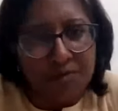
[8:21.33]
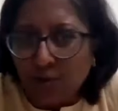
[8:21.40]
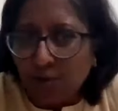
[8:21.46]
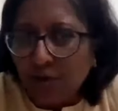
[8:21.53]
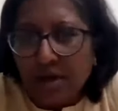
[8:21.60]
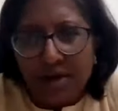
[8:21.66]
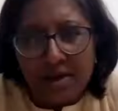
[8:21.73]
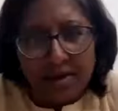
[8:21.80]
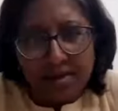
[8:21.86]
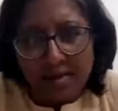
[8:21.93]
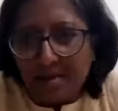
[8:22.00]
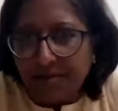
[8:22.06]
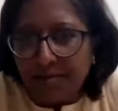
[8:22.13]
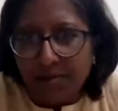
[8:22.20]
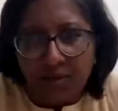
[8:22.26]
So
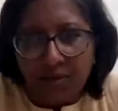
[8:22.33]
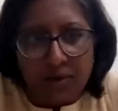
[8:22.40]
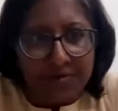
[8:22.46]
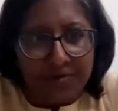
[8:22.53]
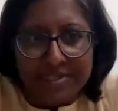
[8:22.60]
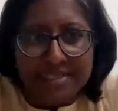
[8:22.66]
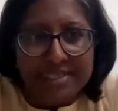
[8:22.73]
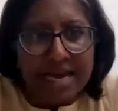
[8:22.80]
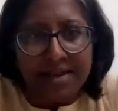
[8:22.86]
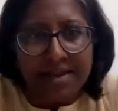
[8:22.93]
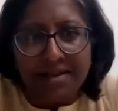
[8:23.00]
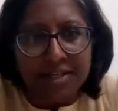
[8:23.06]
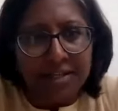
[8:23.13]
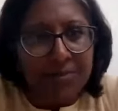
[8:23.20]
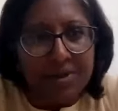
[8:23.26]
the whatever
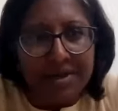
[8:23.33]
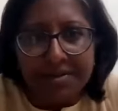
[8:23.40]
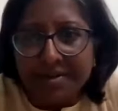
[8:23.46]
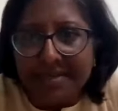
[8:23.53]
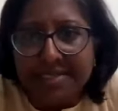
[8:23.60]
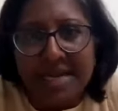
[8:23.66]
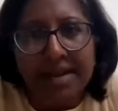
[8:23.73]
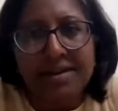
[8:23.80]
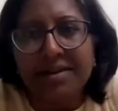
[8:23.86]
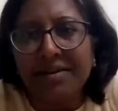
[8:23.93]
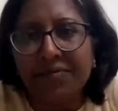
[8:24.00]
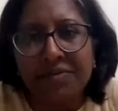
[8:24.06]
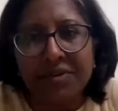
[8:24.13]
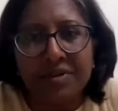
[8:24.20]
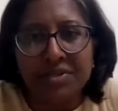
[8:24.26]
stridor, inspiratory stridor
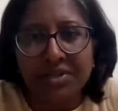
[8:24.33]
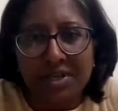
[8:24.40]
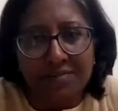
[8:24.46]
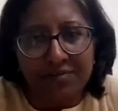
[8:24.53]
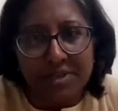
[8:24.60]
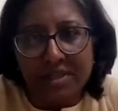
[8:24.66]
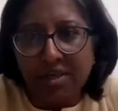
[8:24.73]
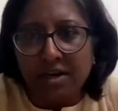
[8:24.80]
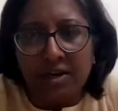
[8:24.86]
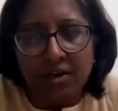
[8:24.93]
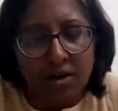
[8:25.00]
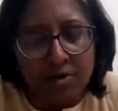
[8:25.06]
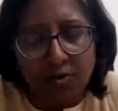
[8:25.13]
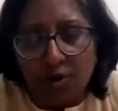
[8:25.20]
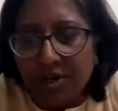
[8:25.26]
differential with
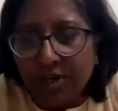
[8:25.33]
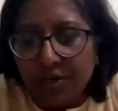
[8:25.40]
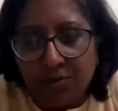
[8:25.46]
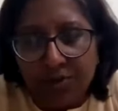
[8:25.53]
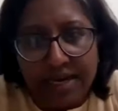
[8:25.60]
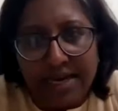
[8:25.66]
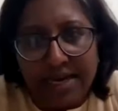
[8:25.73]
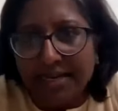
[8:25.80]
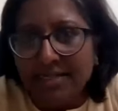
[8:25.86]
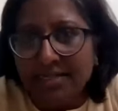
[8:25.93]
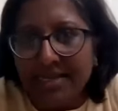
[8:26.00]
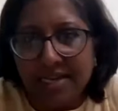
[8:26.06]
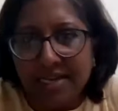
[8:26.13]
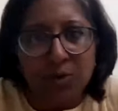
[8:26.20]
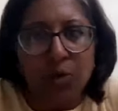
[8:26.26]
the according to the
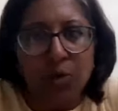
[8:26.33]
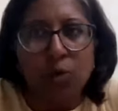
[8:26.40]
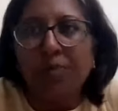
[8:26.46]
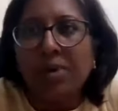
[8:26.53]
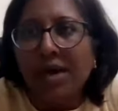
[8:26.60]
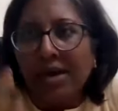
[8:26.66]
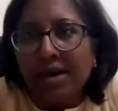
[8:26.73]
age, like group,